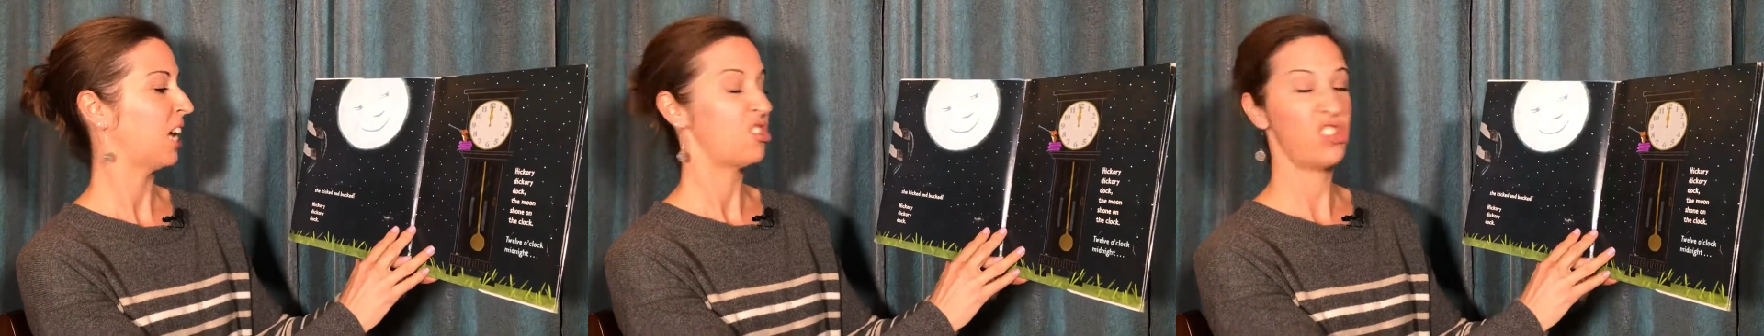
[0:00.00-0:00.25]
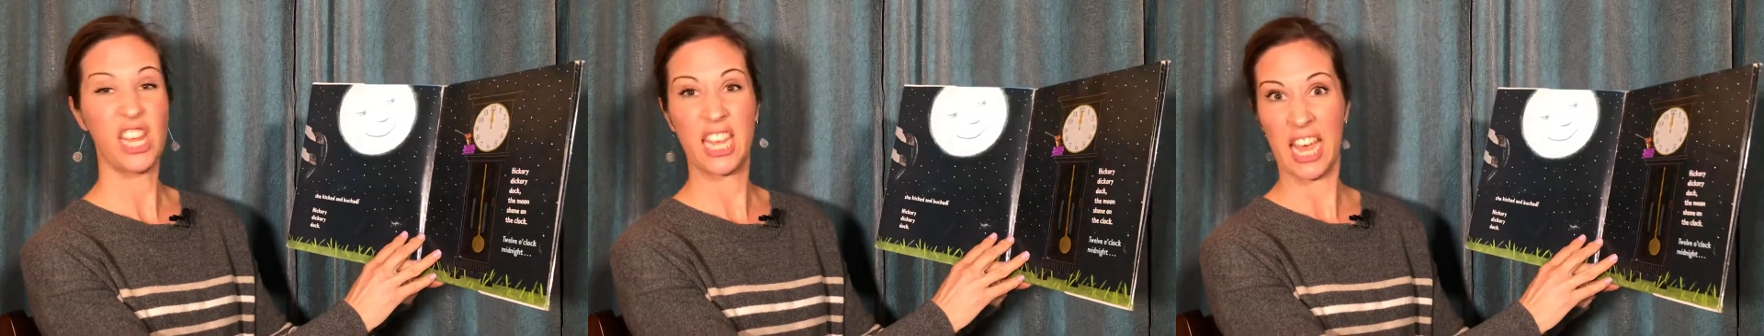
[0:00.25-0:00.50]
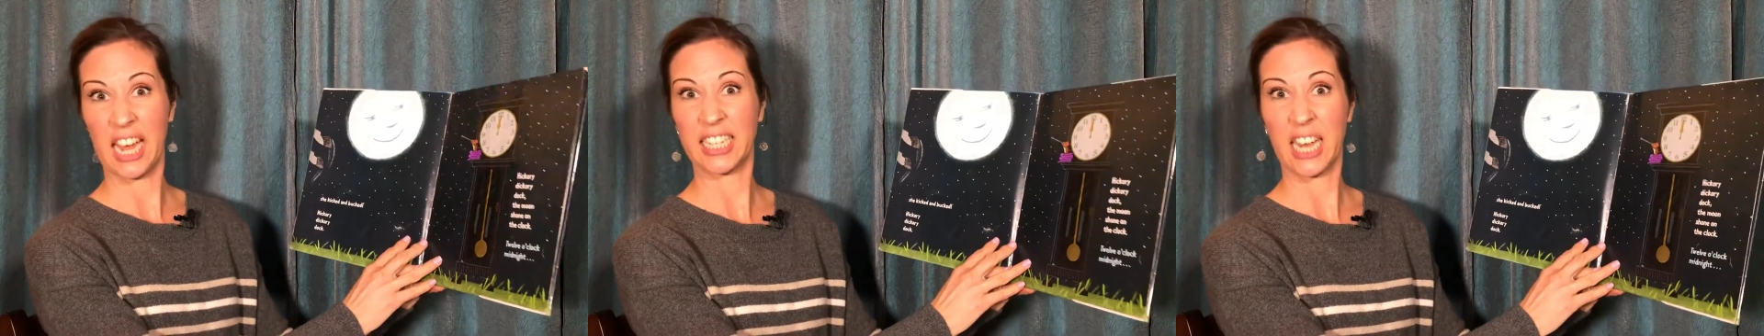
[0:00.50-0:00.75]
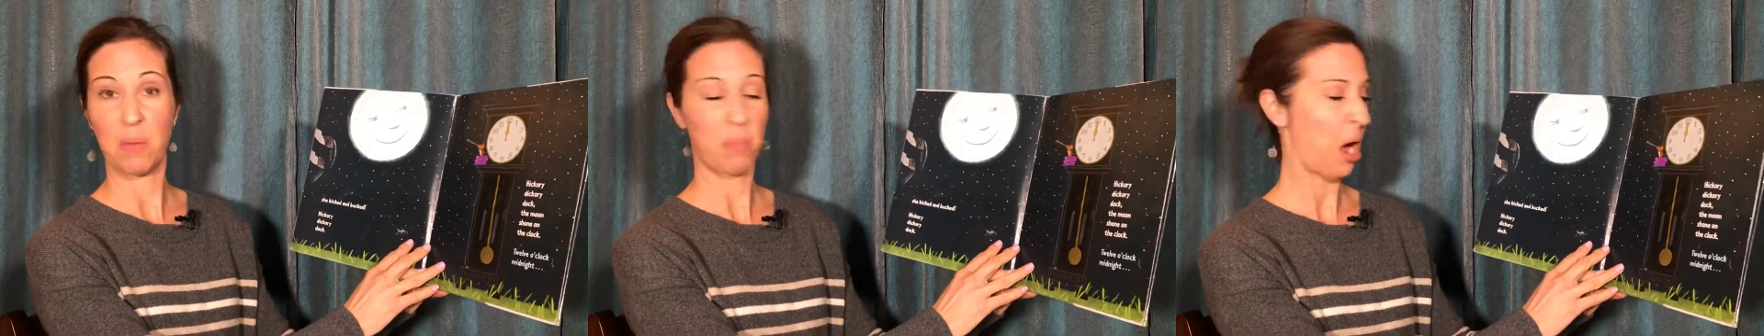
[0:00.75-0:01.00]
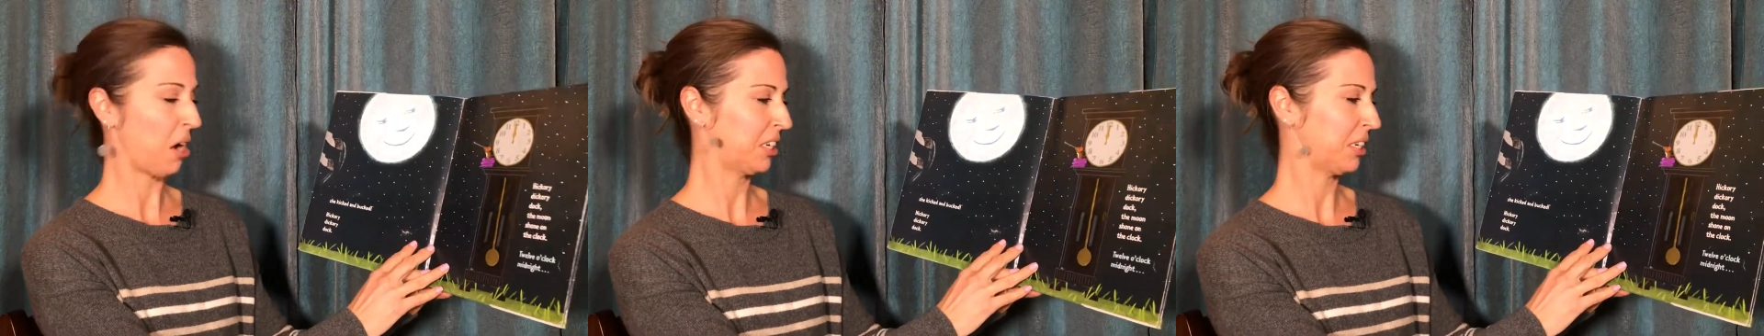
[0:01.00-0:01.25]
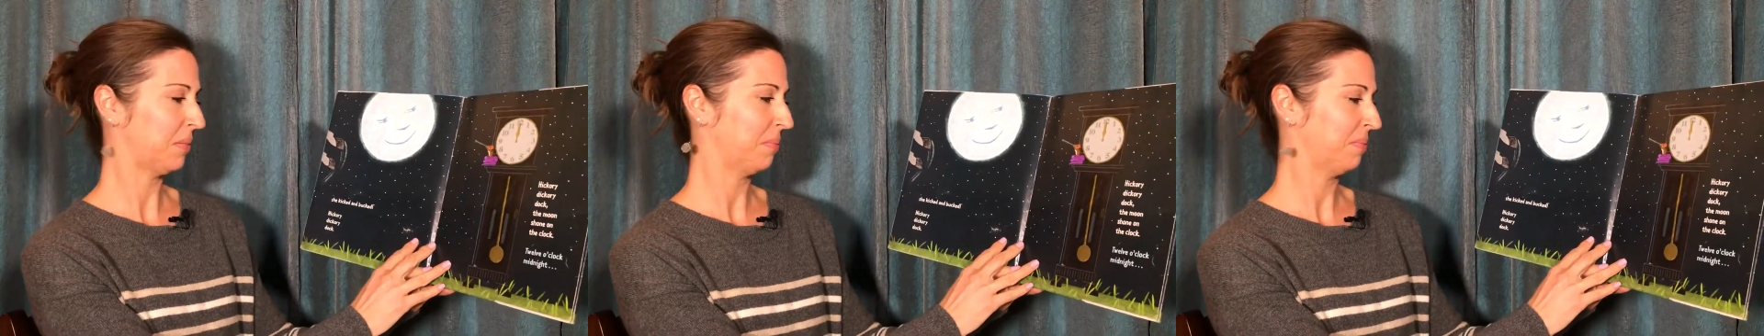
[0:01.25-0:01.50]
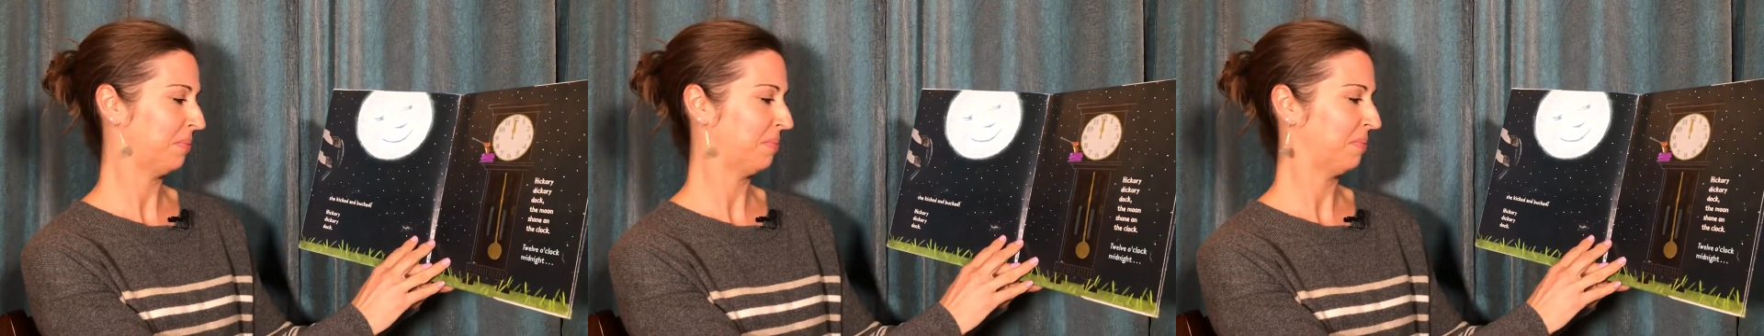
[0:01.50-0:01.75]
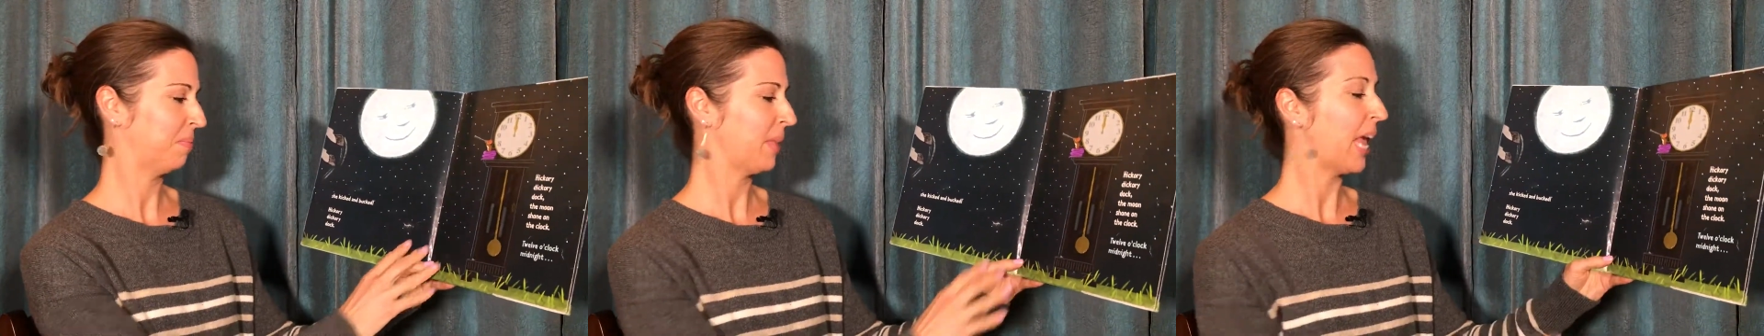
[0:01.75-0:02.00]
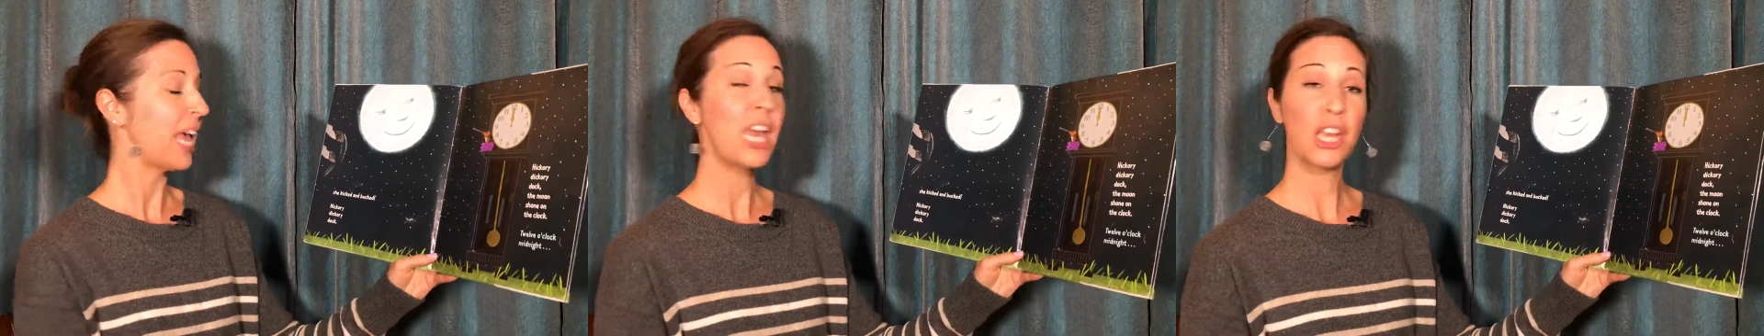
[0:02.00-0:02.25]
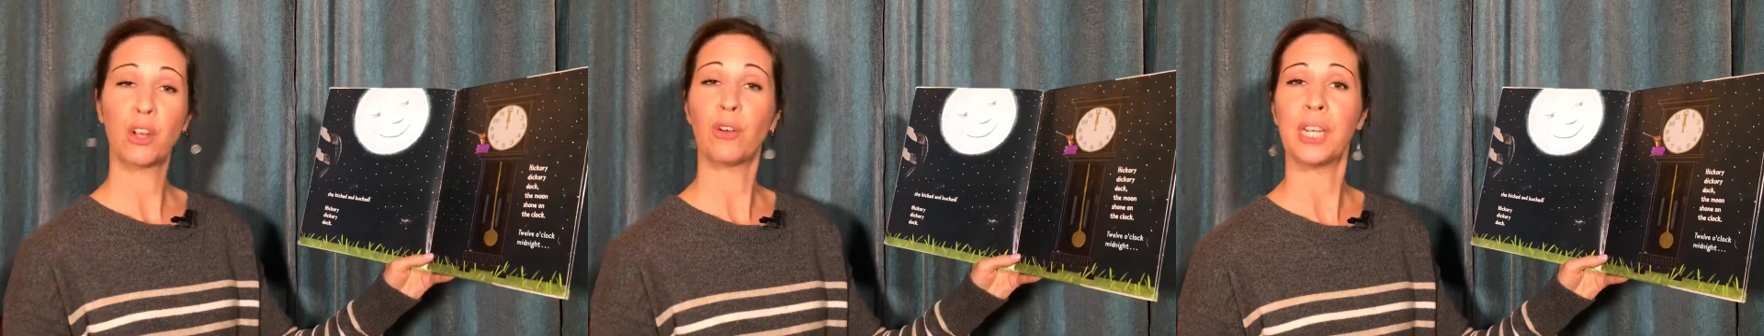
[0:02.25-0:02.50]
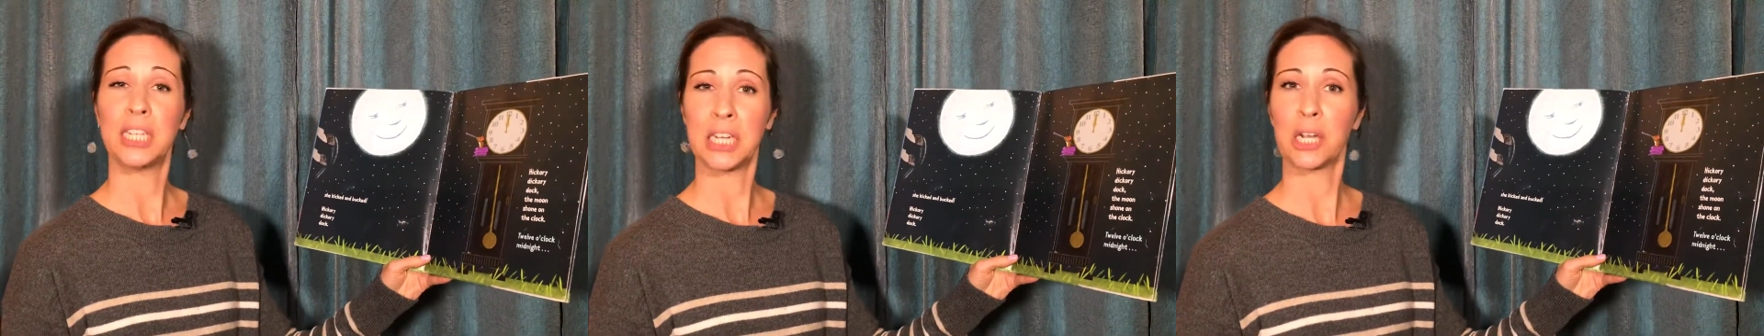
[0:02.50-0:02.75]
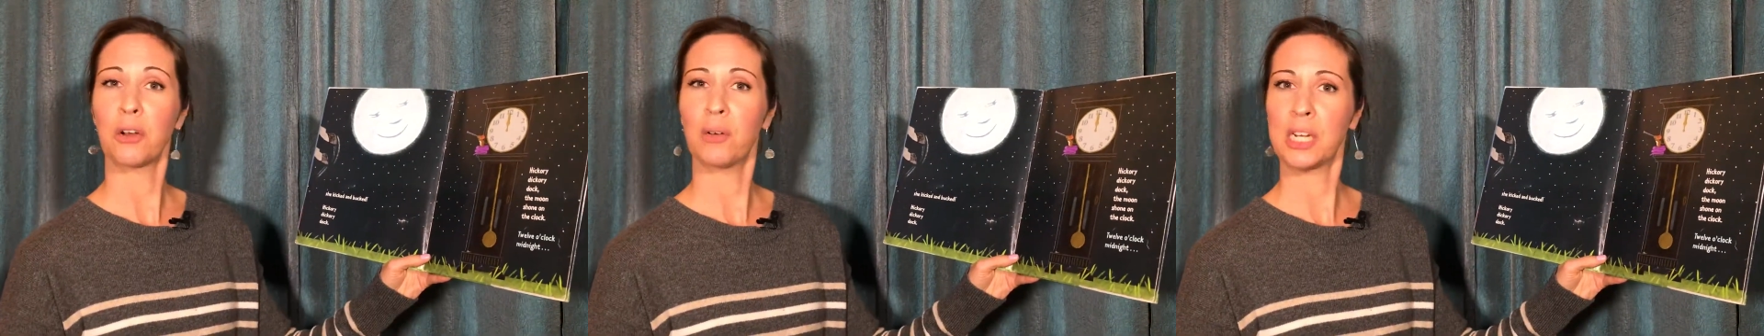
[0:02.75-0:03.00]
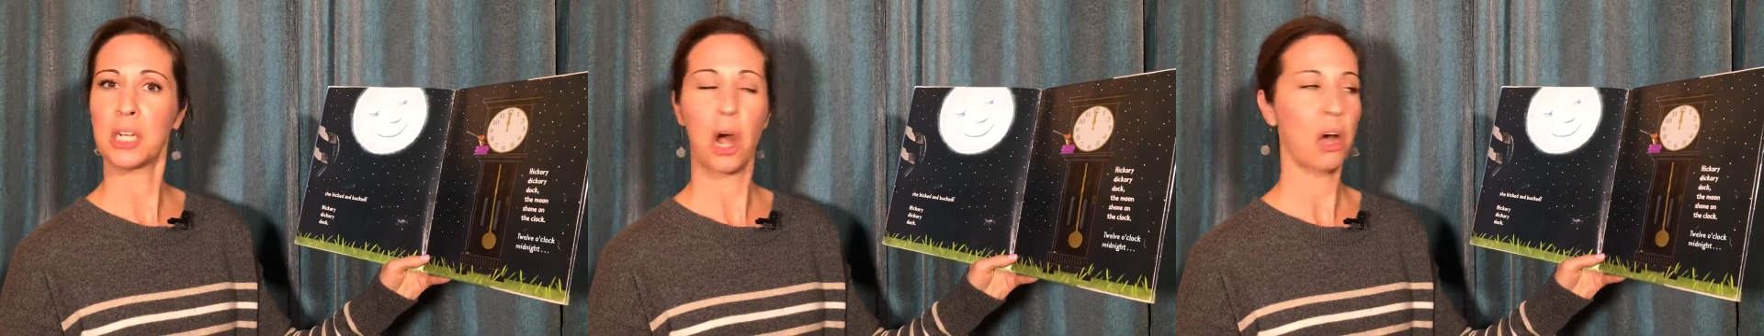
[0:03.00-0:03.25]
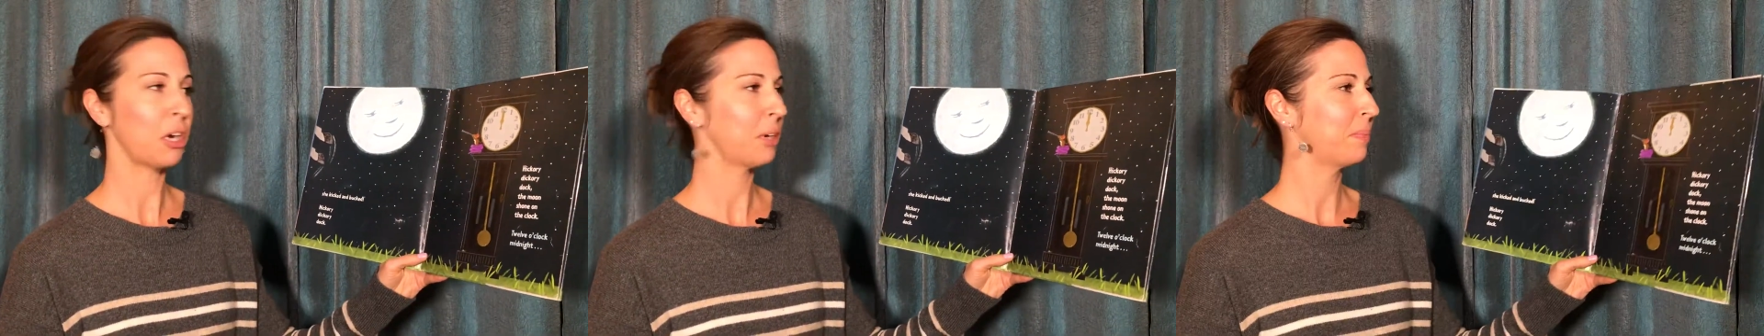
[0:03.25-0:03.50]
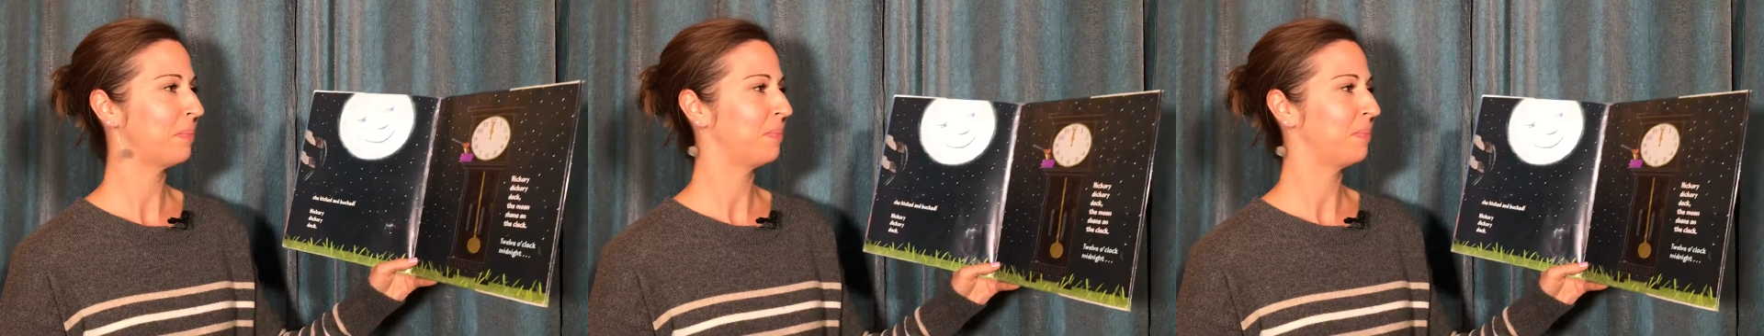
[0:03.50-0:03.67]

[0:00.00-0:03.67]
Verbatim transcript: She kicked and bucked. Hickory dickory dock.